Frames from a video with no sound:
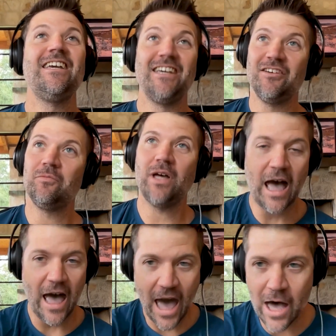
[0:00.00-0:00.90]
yeah,
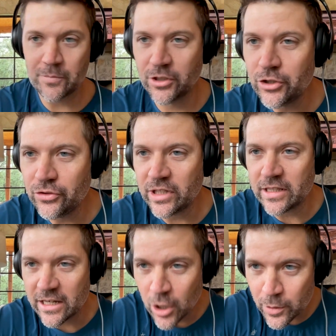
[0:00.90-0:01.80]
Absolutely.
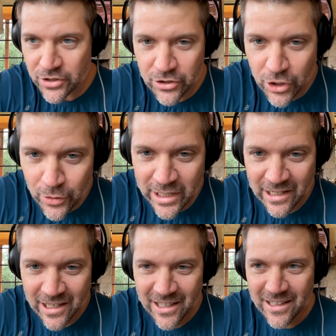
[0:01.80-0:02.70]
They know what they're doing.
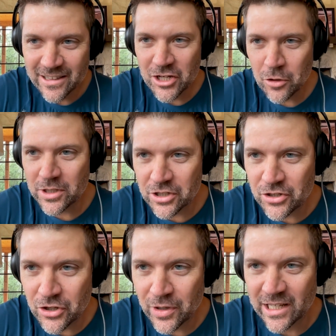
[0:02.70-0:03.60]
They know what they're
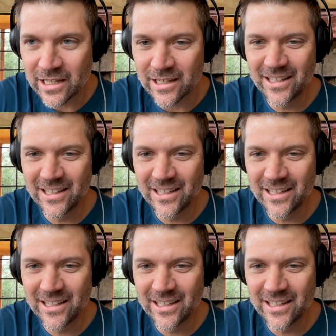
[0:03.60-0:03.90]
doing.